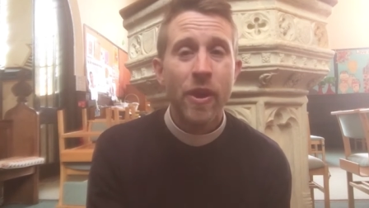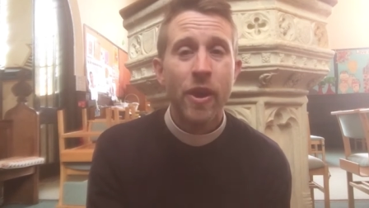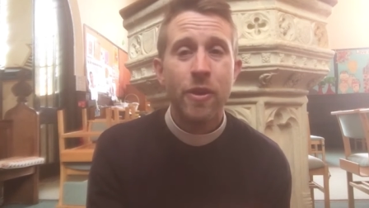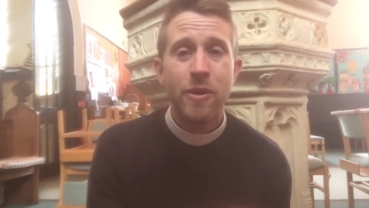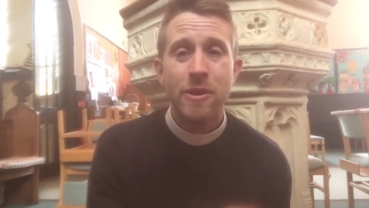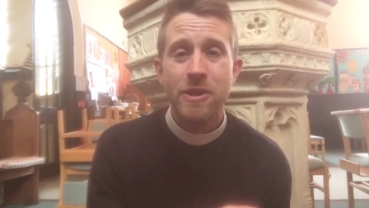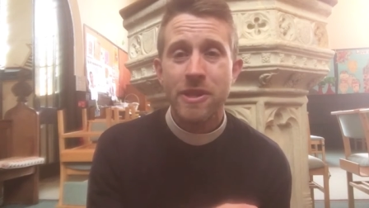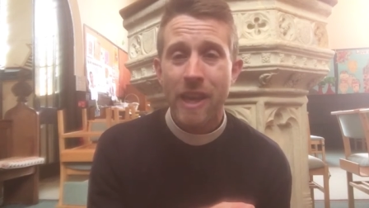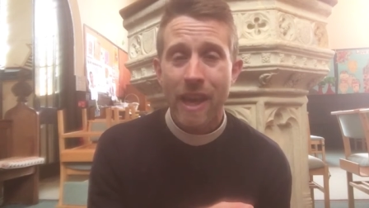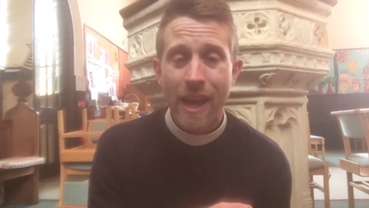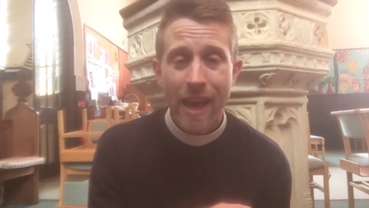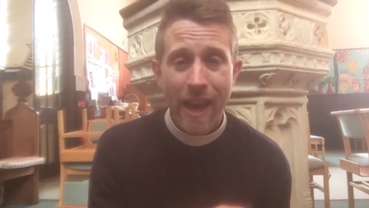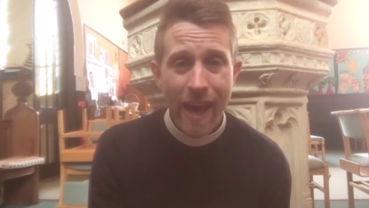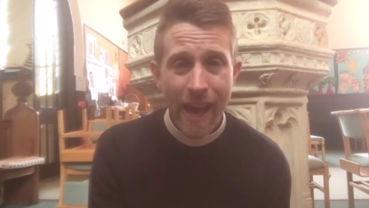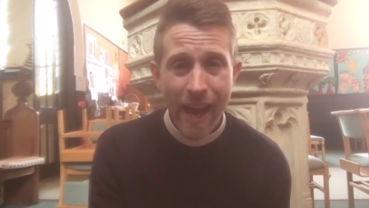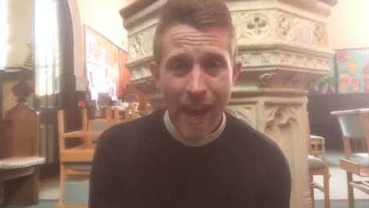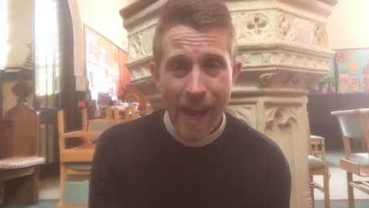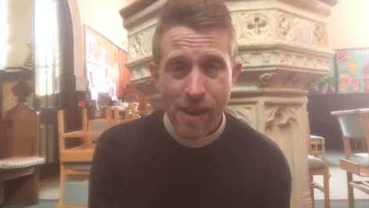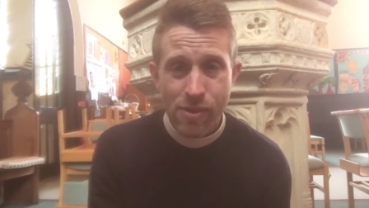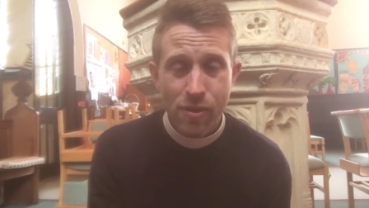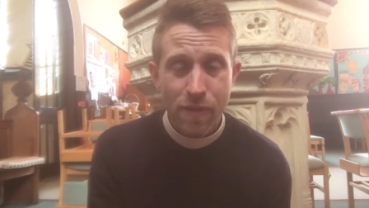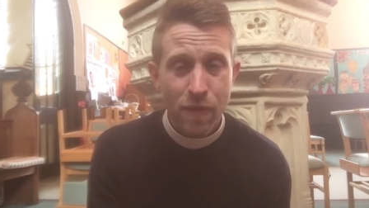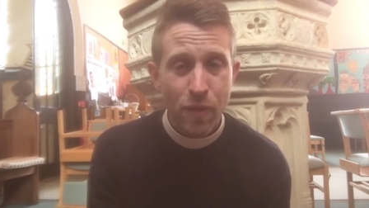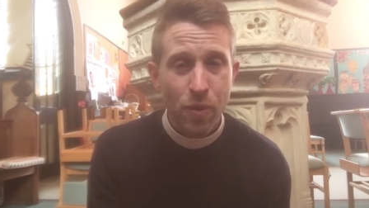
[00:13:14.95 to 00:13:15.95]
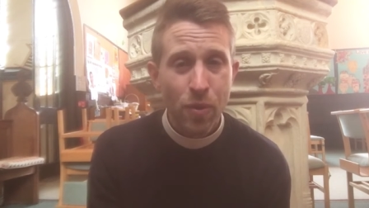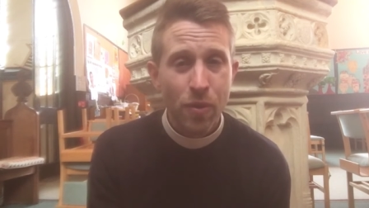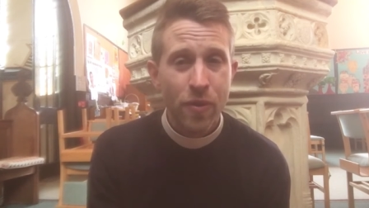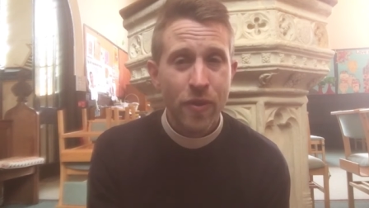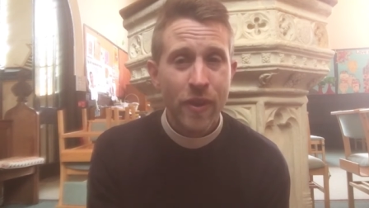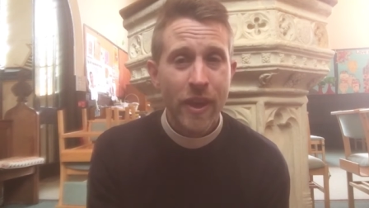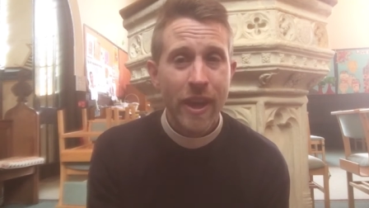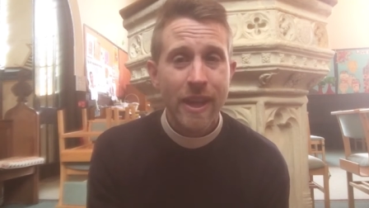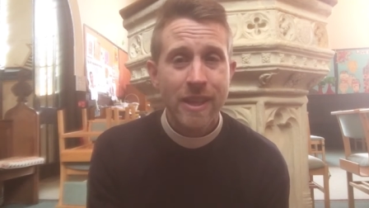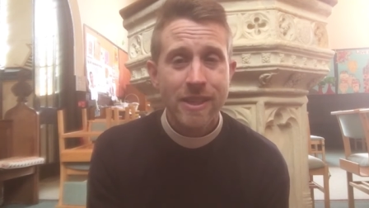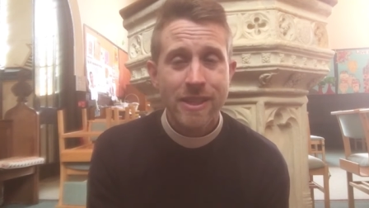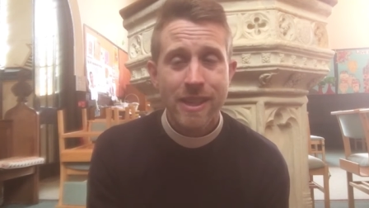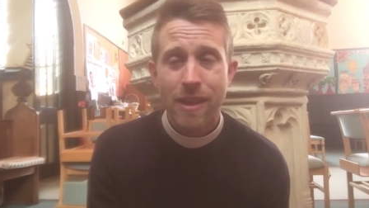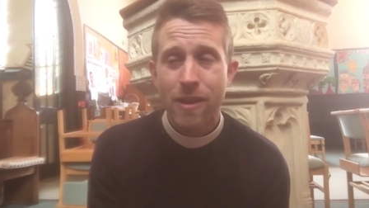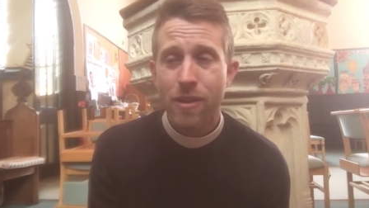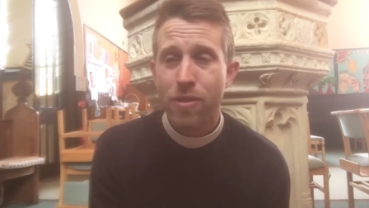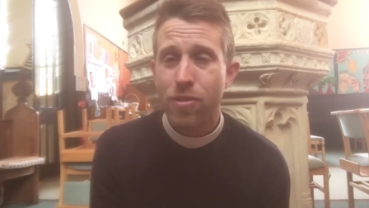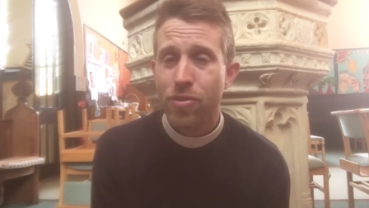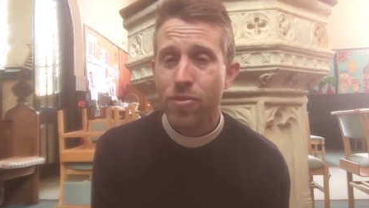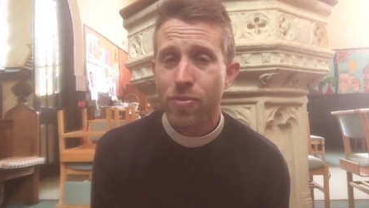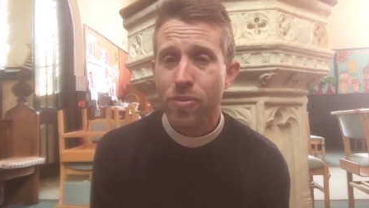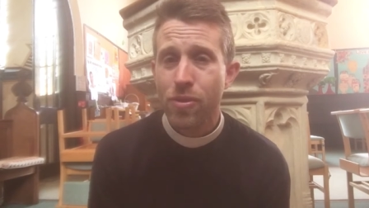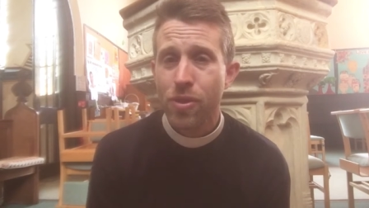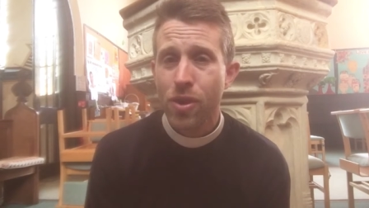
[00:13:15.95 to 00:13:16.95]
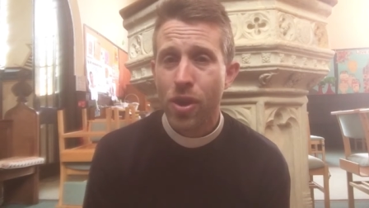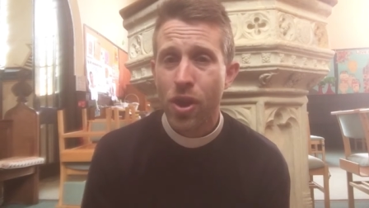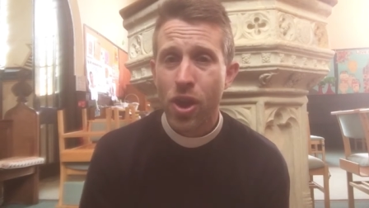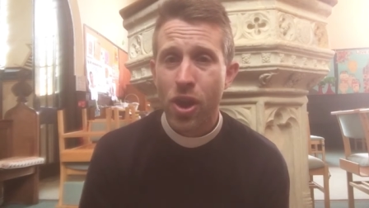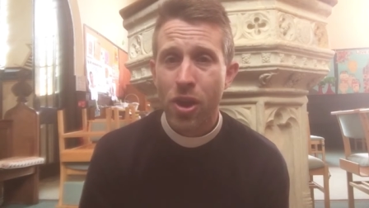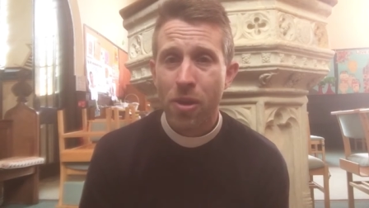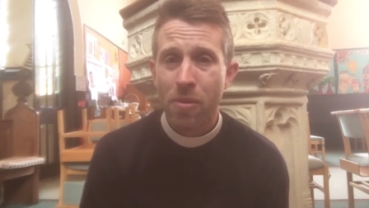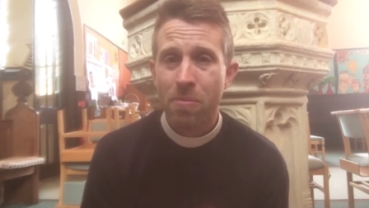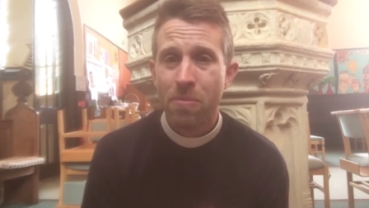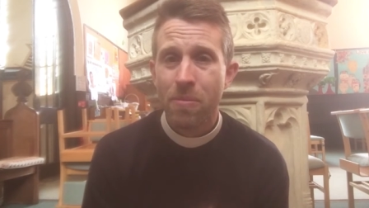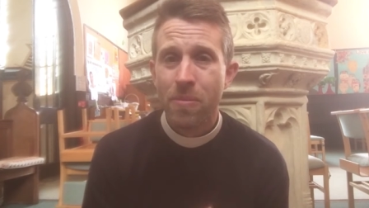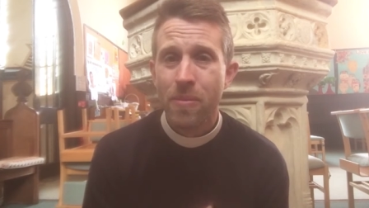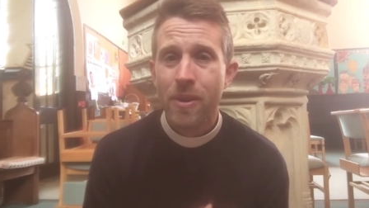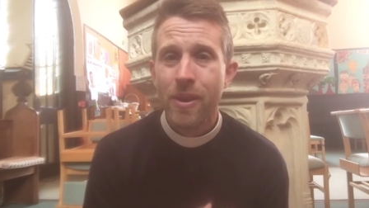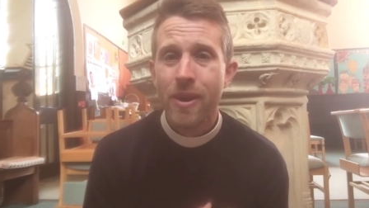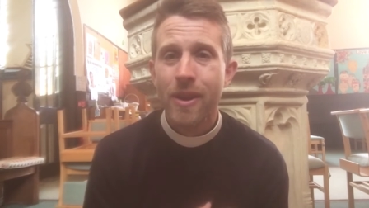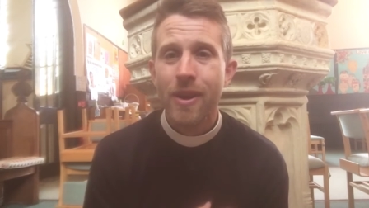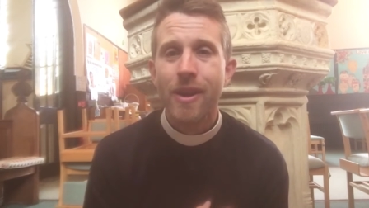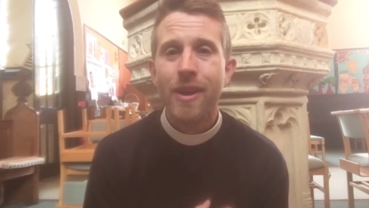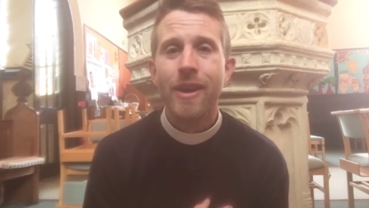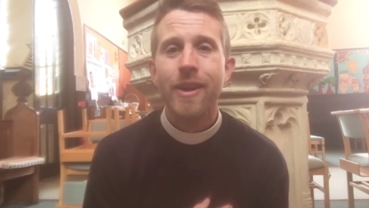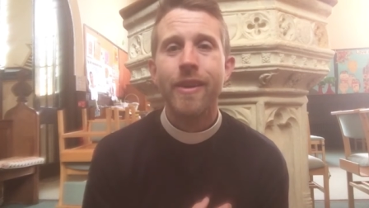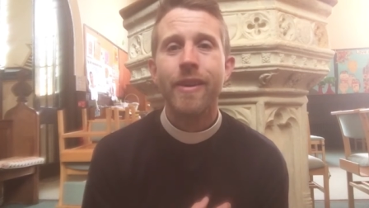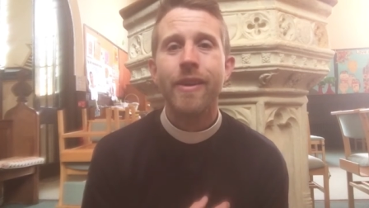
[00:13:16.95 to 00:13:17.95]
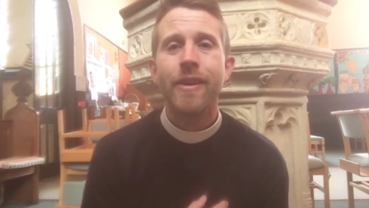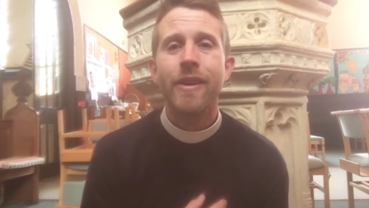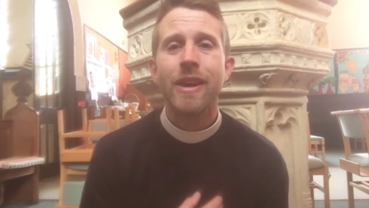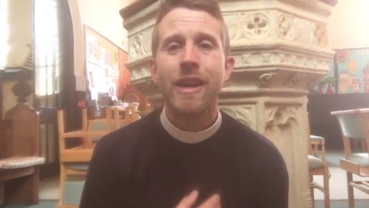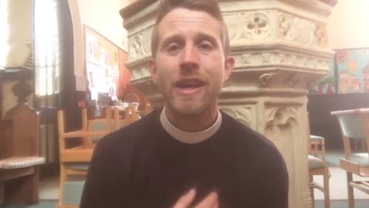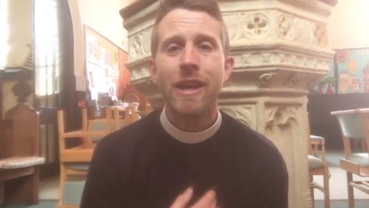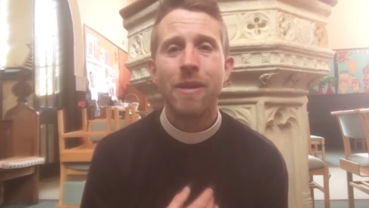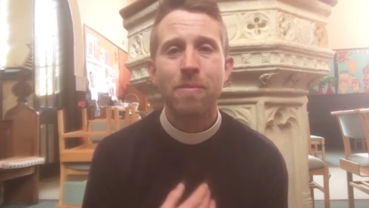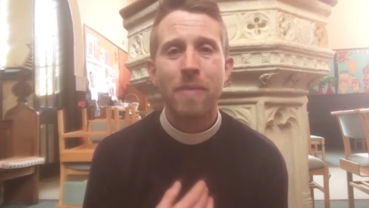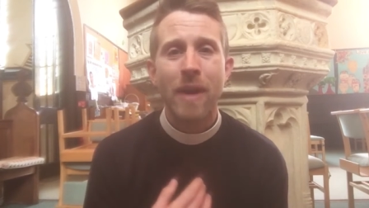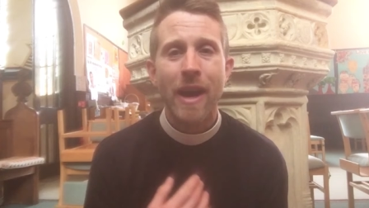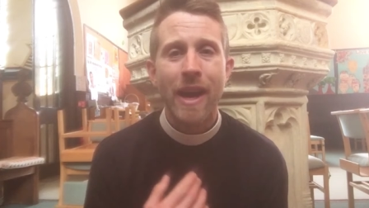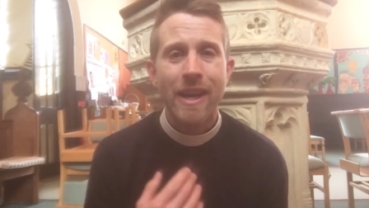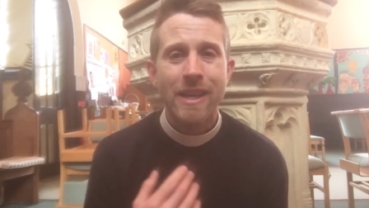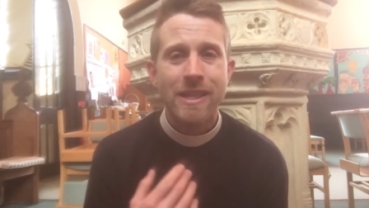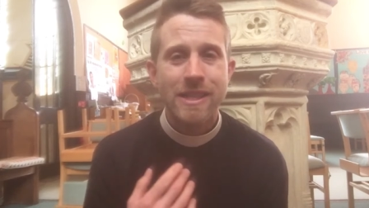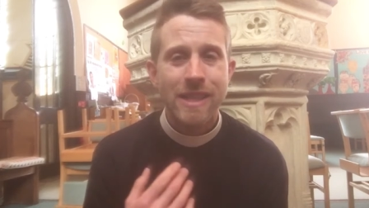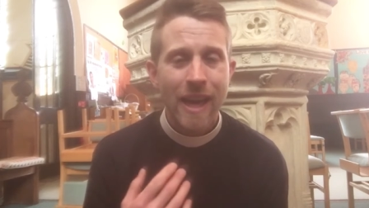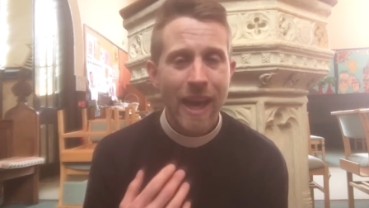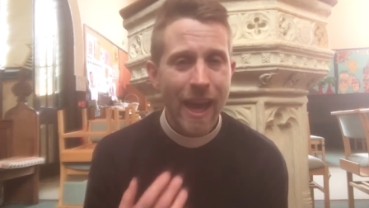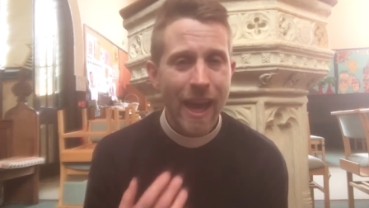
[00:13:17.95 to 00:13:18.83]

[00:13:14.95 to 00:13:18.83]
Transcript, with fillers: who is the heir of all things and through whom he made